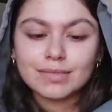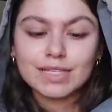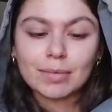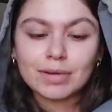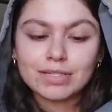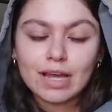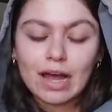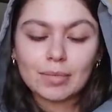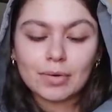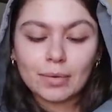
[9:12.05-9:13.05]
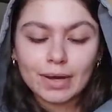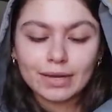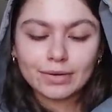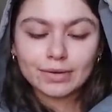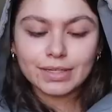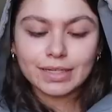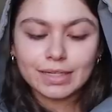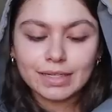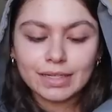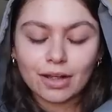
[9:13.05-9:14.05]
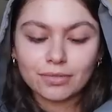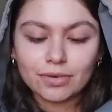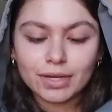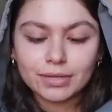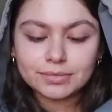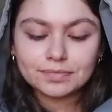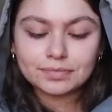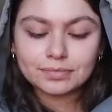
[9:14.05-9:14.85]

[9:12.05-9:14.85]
salmon on top, oil, olive oil.